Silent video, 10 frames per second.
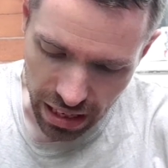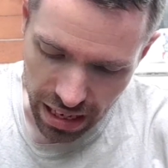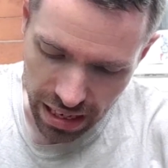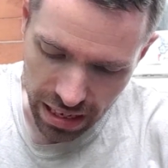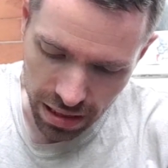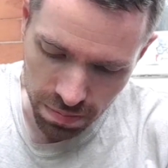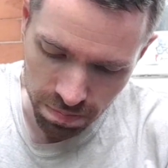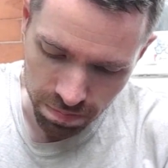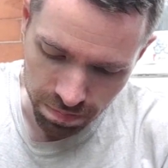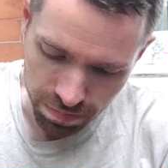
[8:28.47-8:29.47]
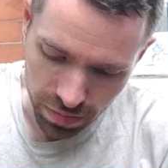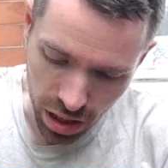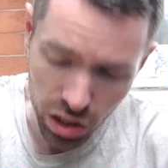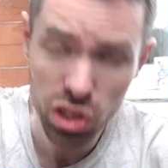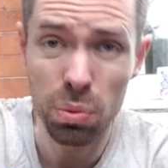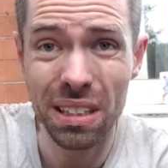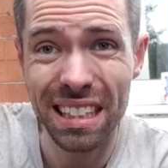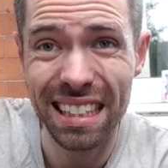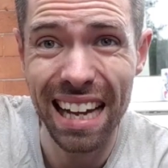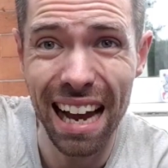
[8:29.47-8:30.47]
I just wanted
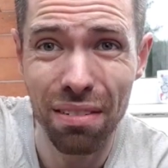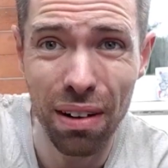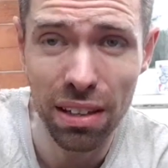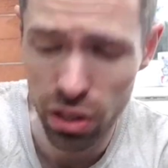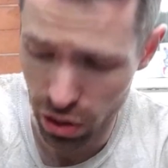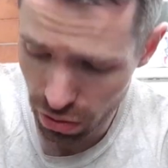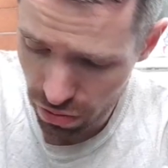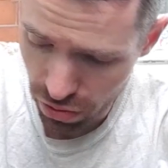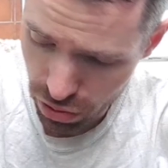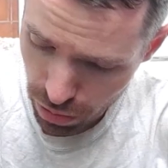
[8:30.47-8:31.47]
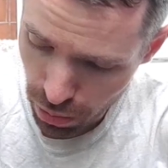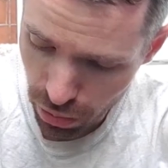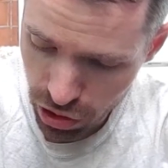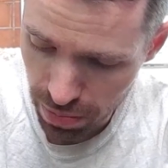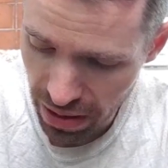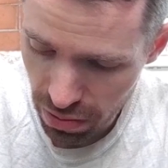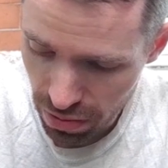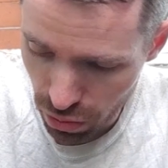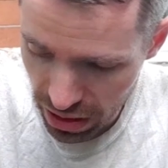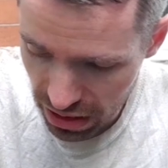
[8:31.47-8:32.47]
to say thank you for supporting me
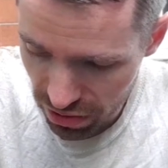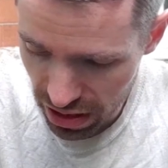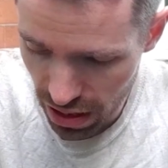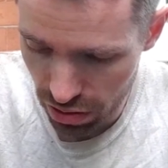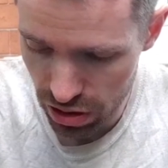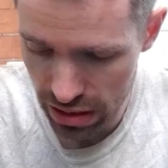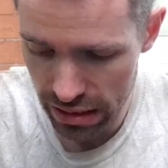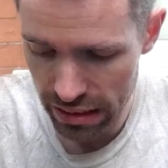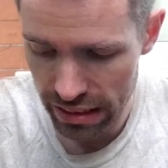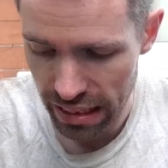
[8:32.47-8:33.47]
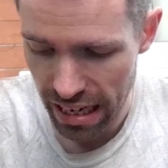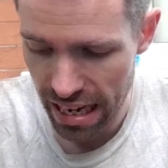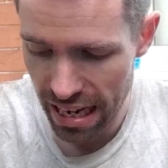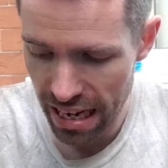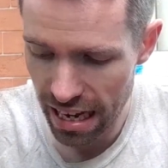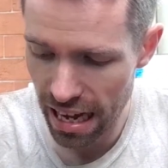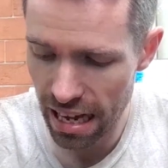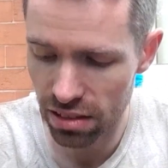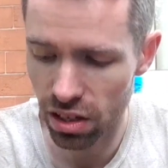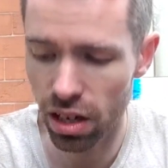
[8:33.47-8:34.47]
with all these videos.
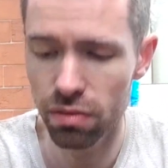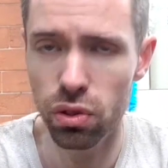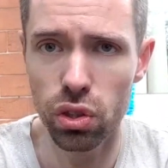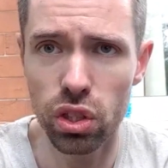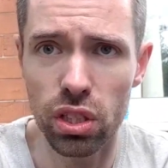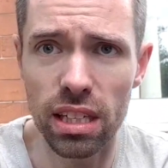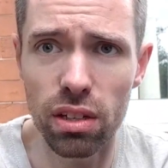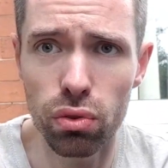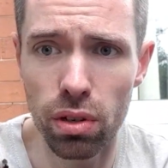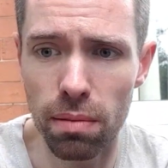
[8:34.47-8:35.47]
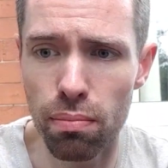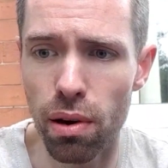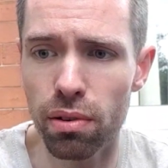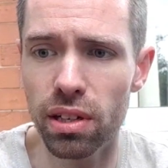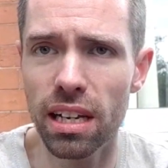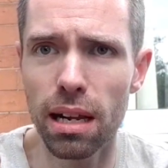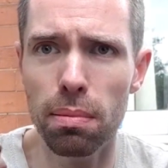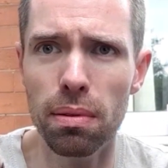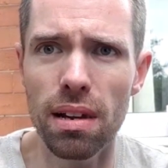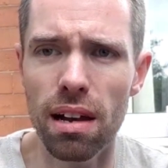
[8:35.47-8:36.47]
And I've just literally broke a clip.
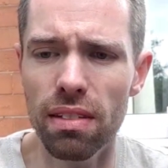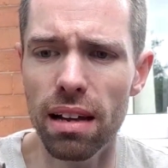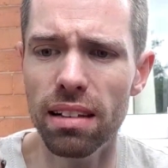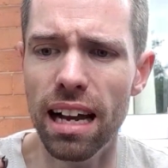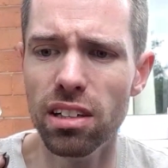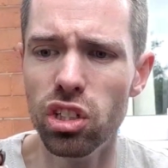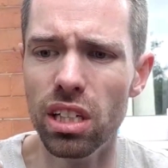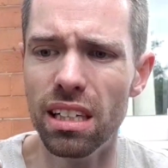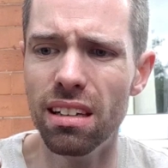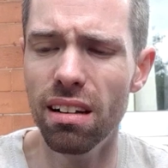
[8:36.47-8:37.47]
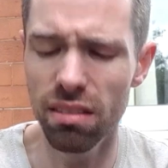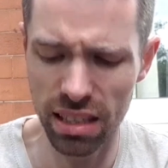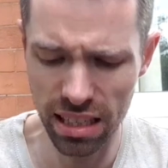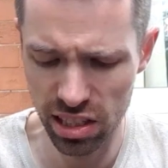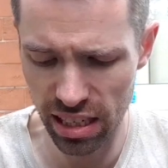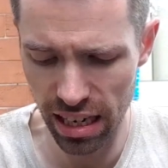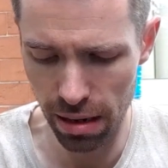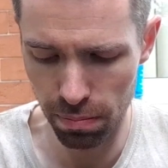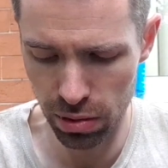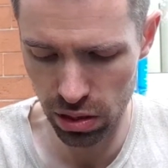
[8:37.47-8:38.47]
Now that actually, these
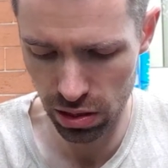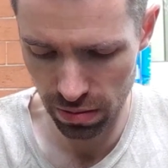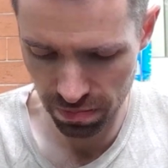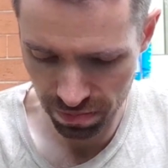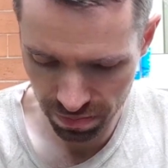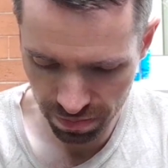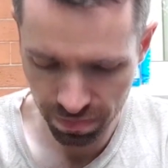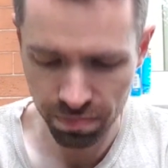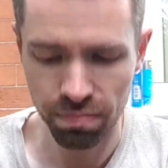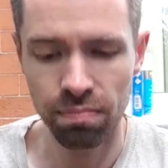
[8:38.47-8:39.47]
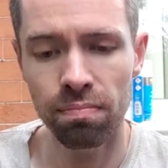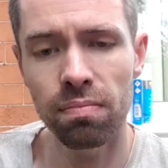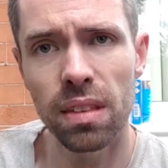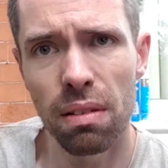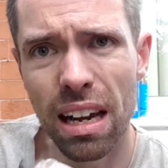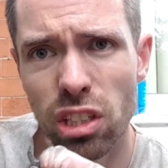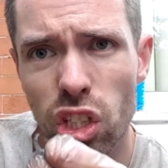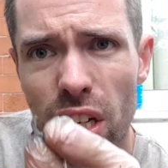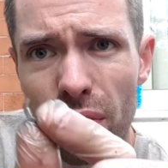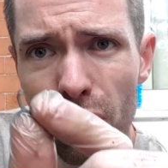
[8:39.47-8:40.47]
clips, they're
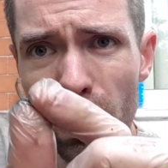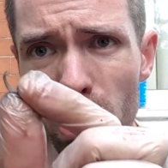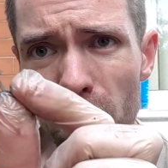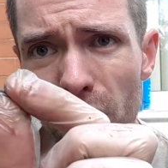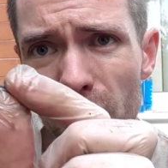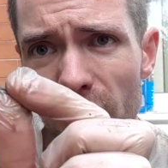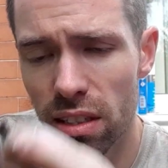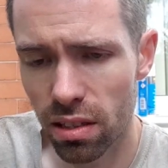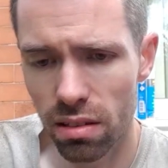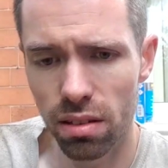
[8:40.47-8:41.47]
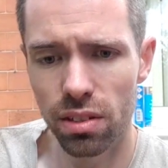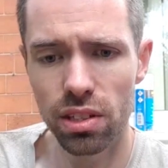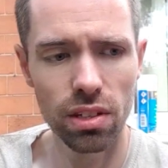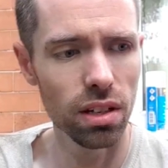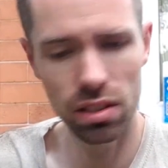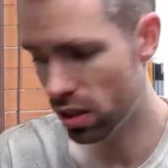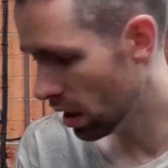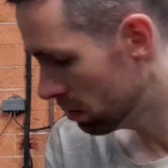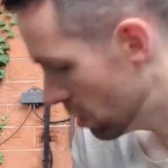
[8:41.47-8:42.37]
actually a friction fit on the side, so